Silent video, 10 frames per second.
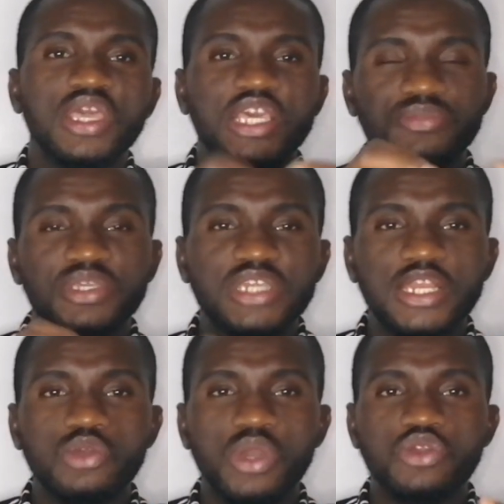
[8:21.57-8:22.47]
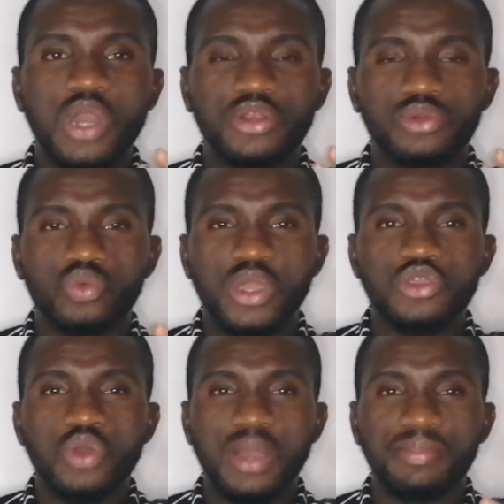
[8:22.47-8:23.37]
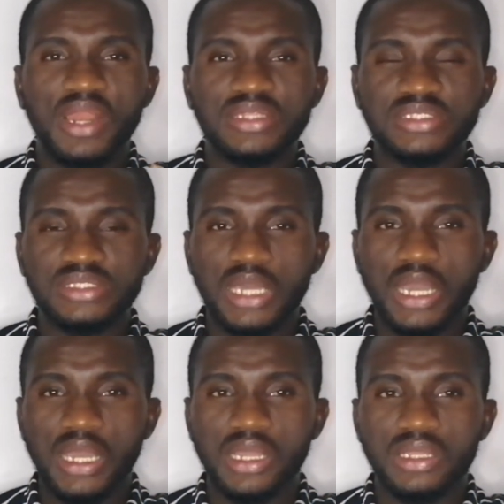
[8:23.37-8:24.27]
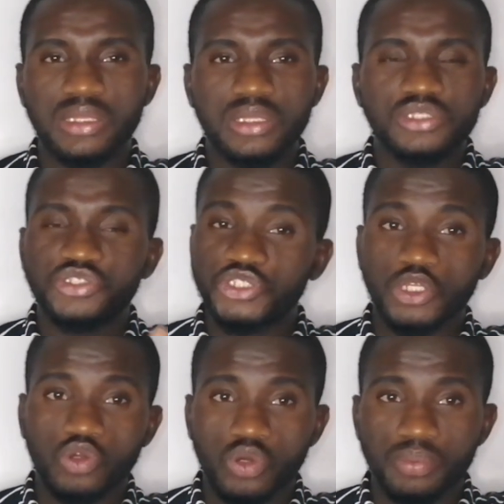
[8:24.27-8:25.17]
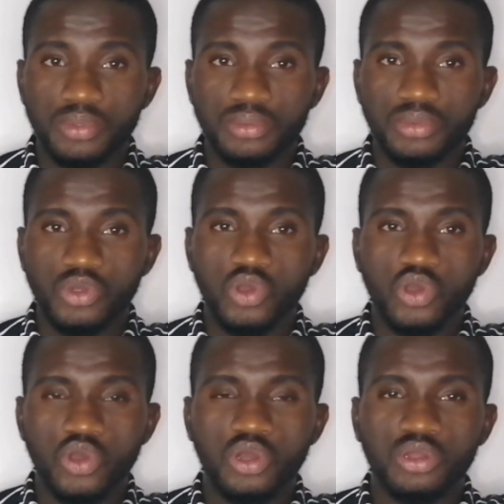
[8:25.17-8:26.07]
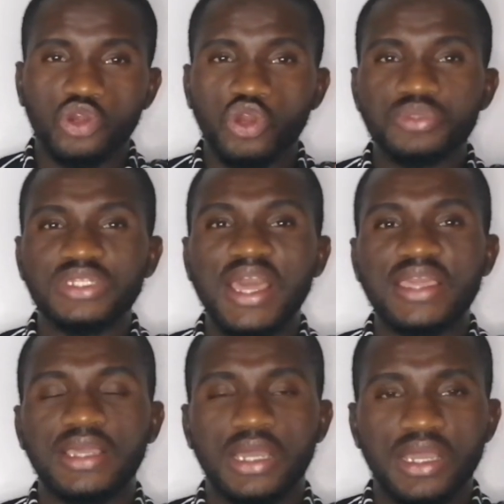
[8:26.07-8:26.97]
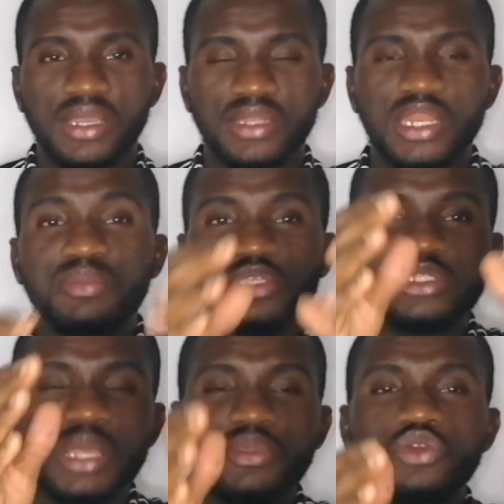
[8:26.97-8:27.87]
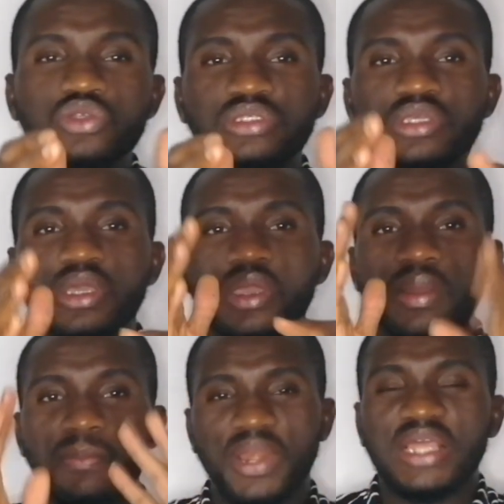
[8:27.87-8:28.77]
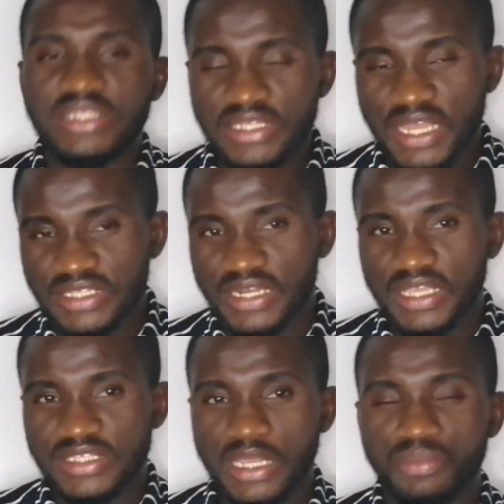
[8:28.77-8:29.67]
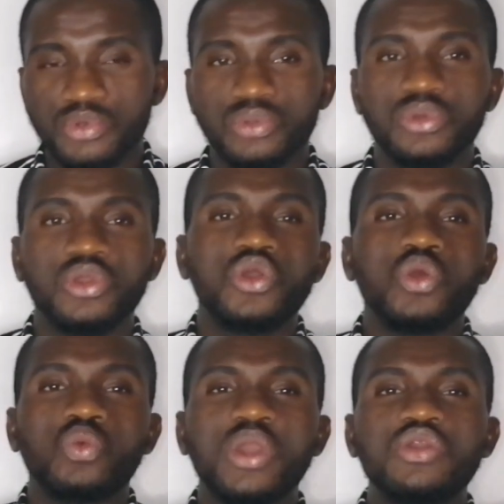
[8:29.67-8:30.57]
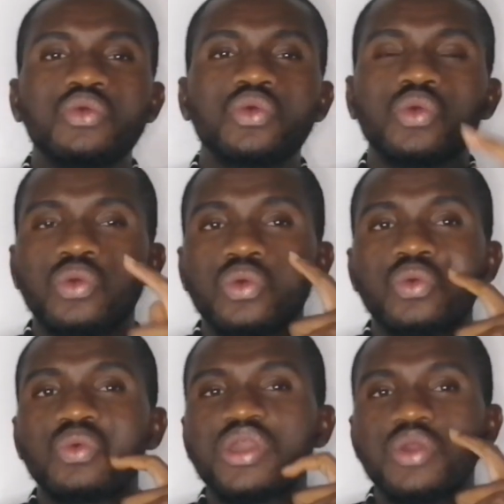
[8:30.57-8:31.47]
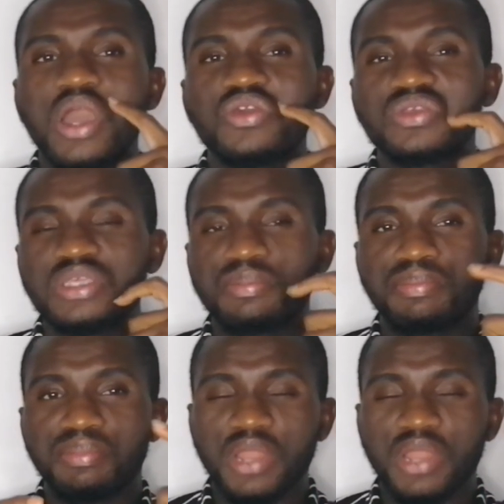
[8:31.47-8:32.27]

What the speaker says: especially when you are planting a tree crop or crops like let me use plantain as an example. When you are using